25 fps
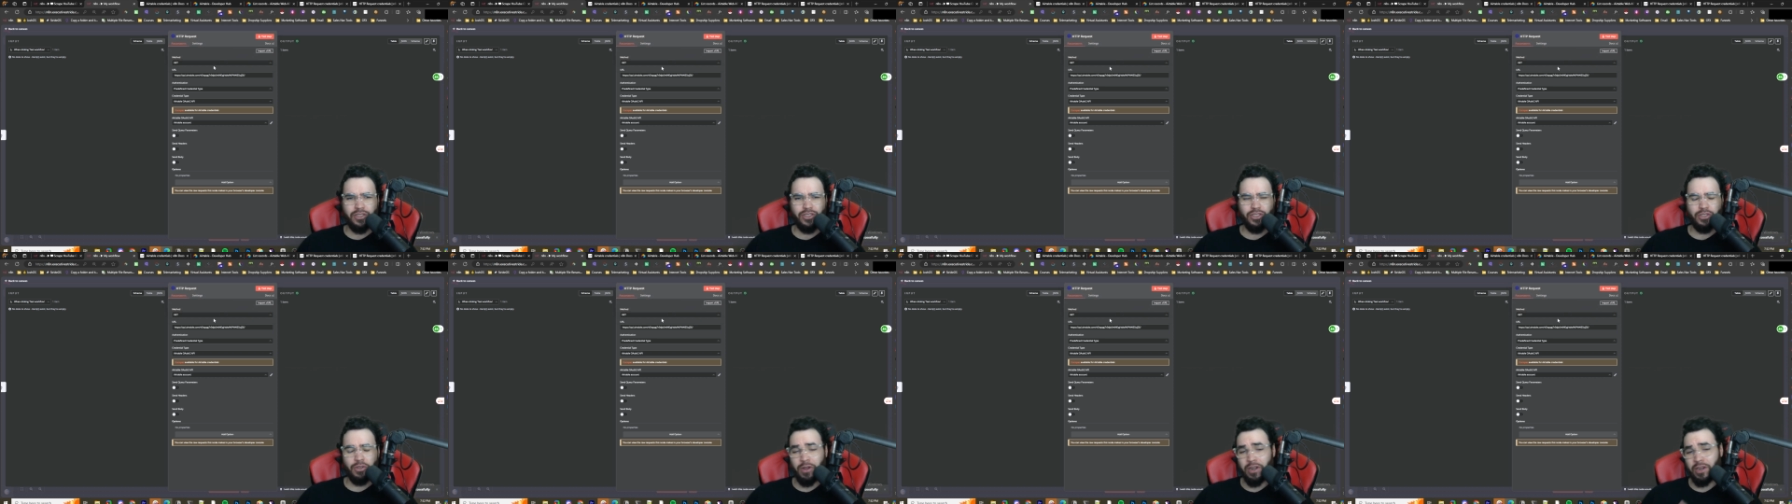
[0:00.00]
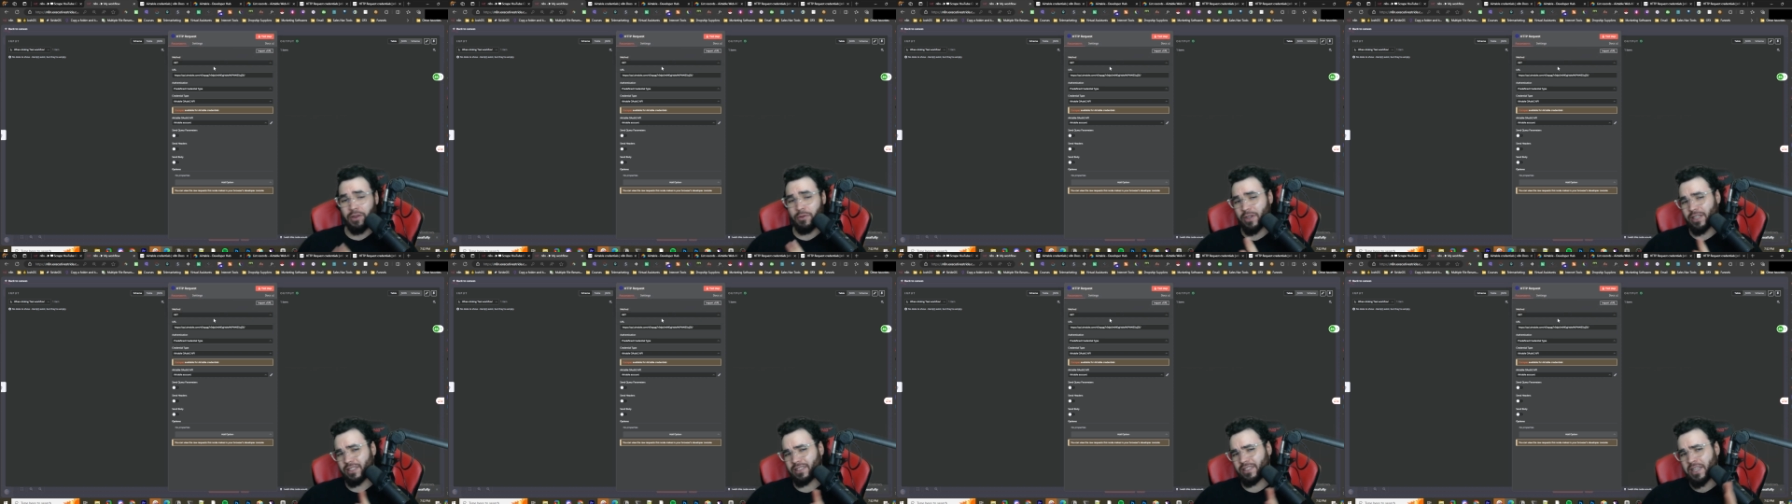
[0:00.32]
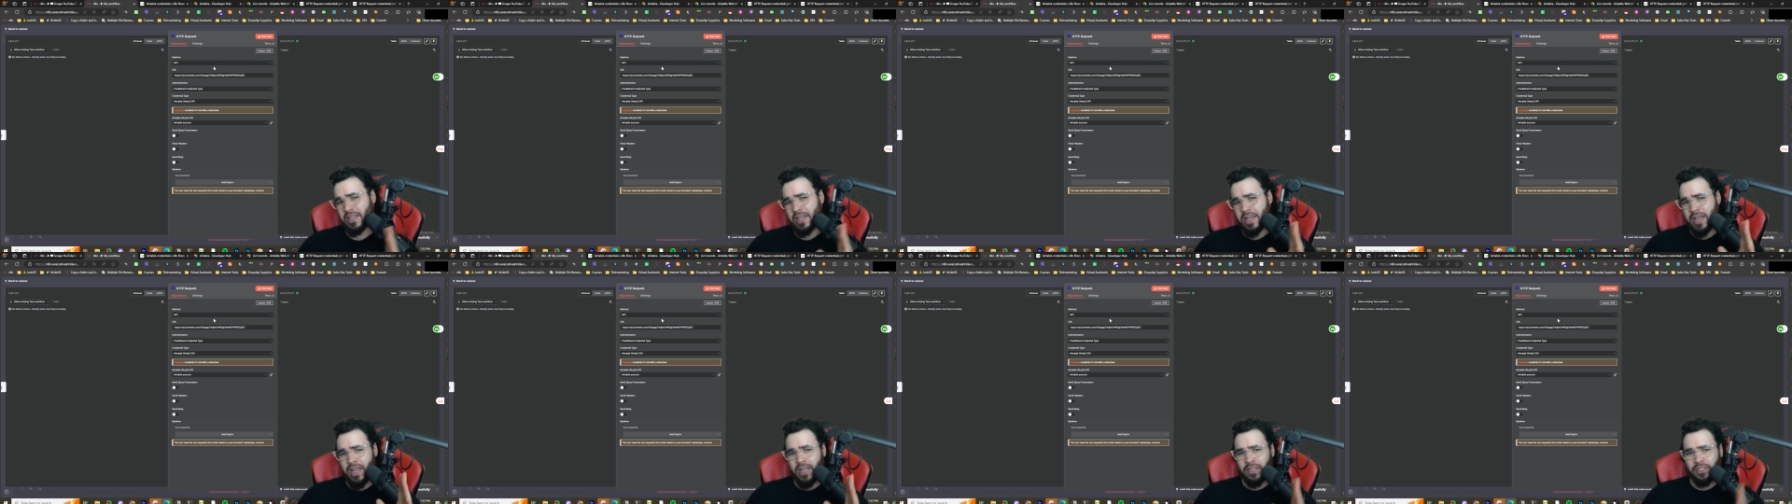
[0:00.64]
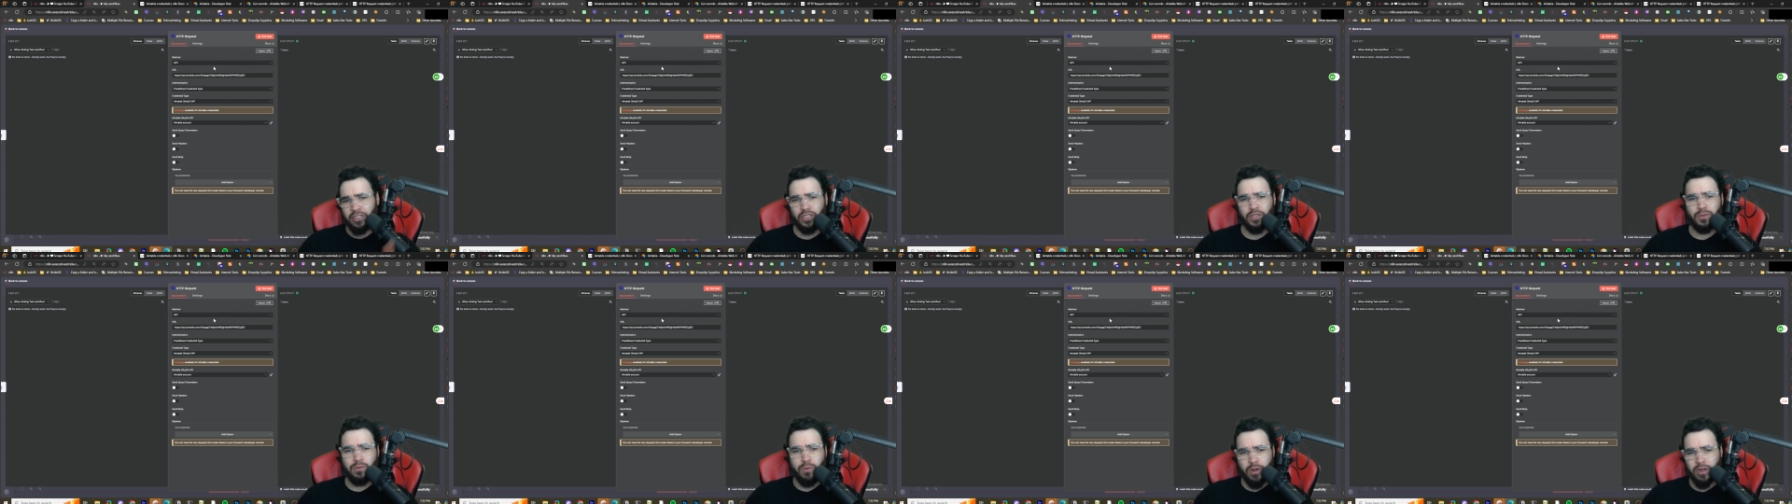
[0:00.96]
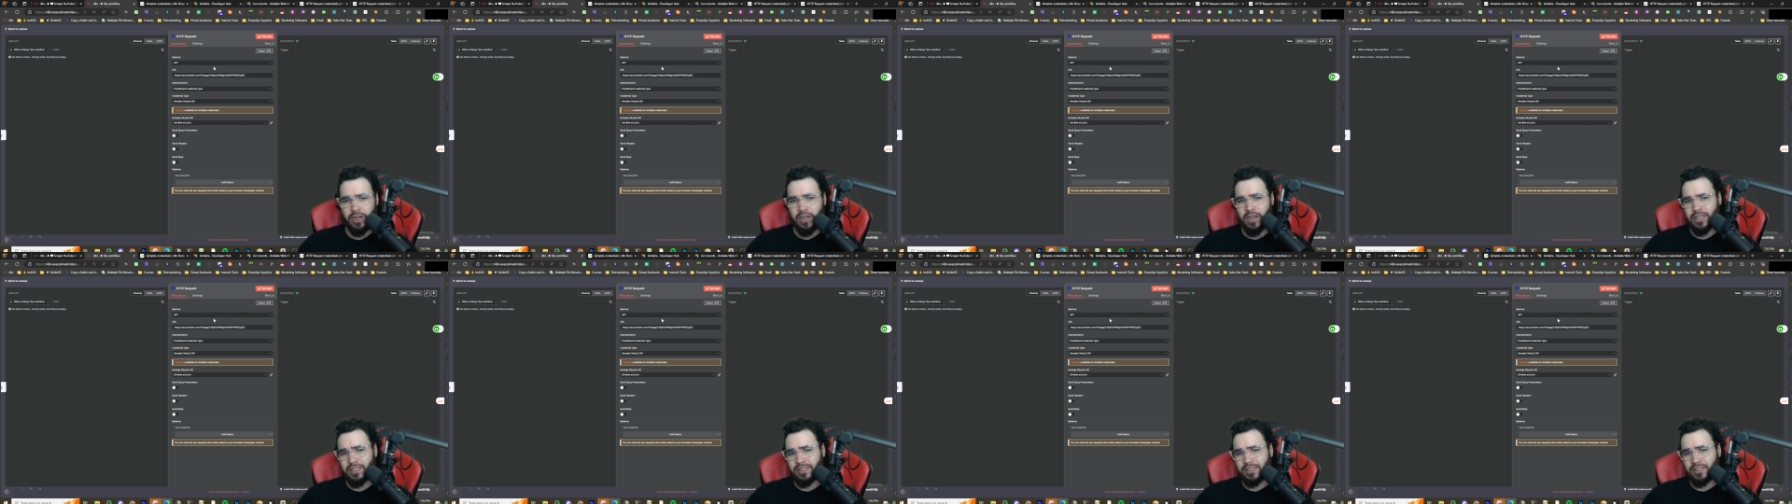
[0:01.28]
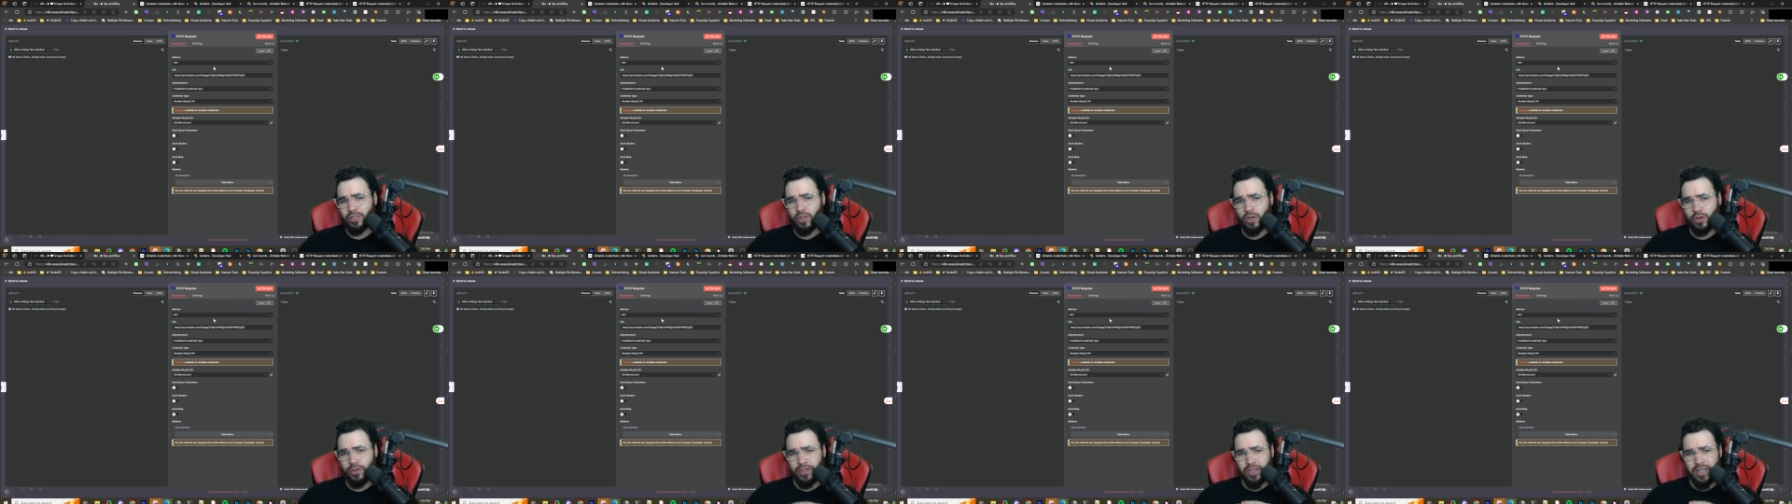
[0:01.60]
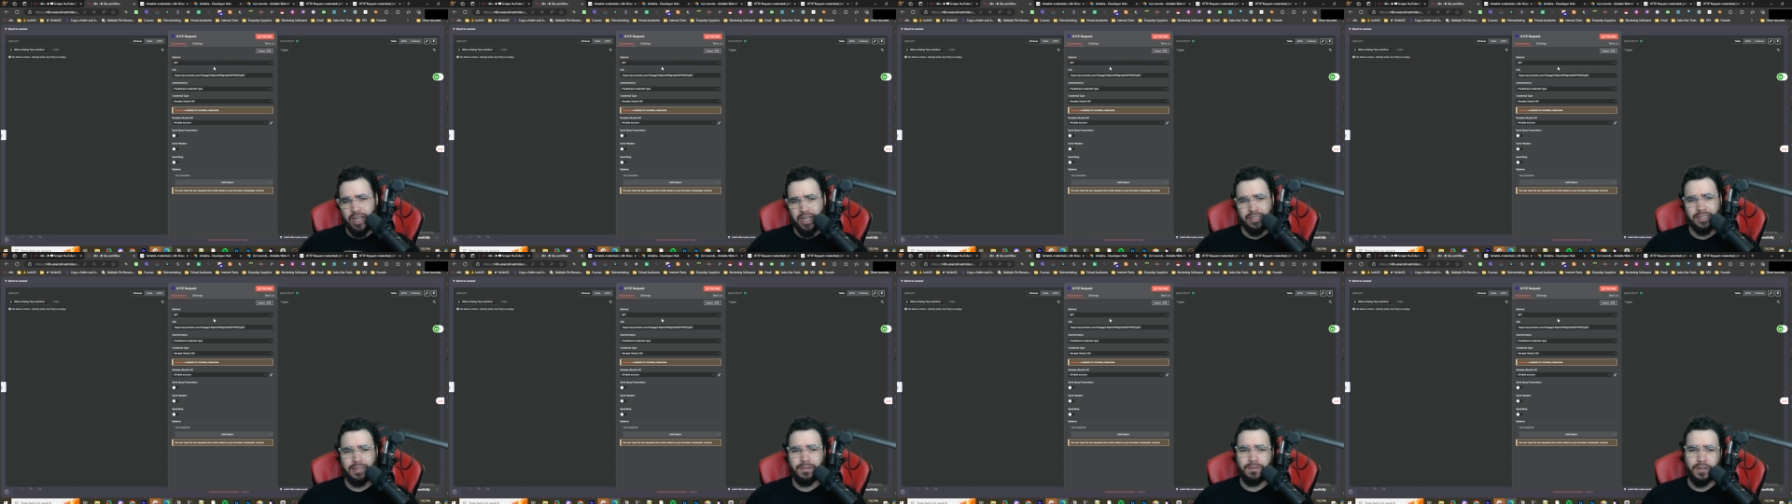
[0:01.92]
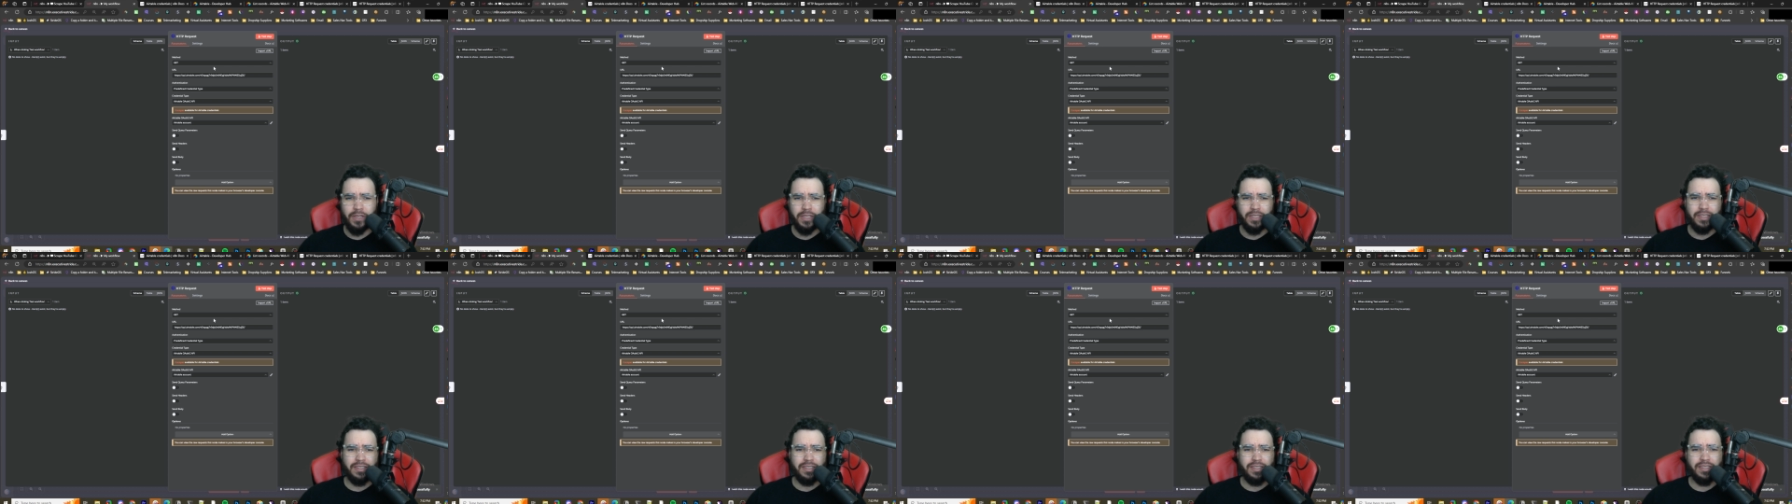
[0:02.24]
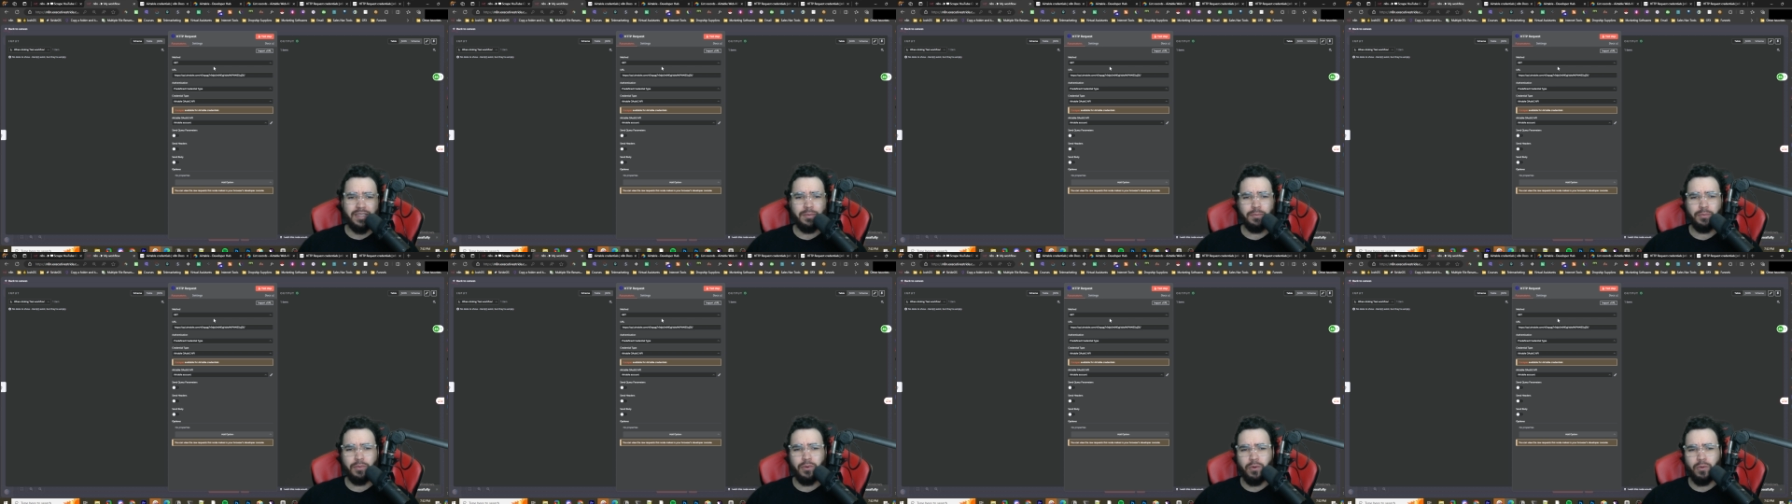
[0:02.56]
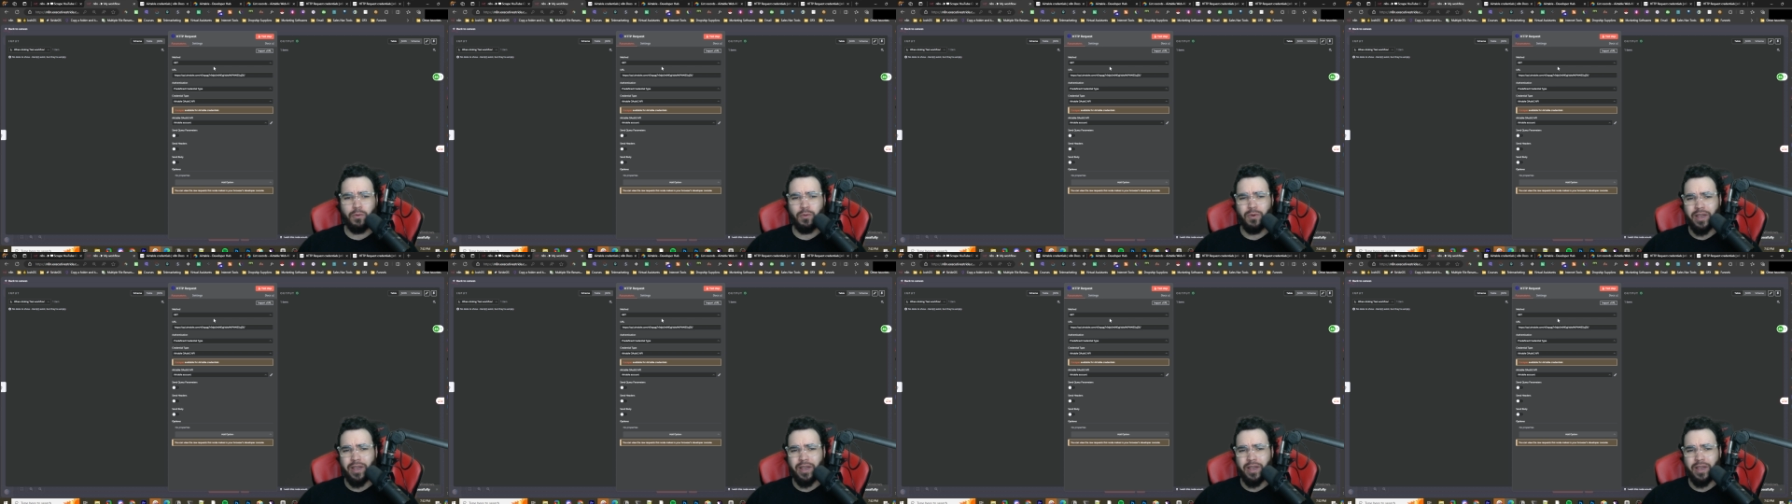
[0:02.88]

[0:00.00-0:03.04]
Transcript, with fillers: So anyways, just wanted to show you guys a very simple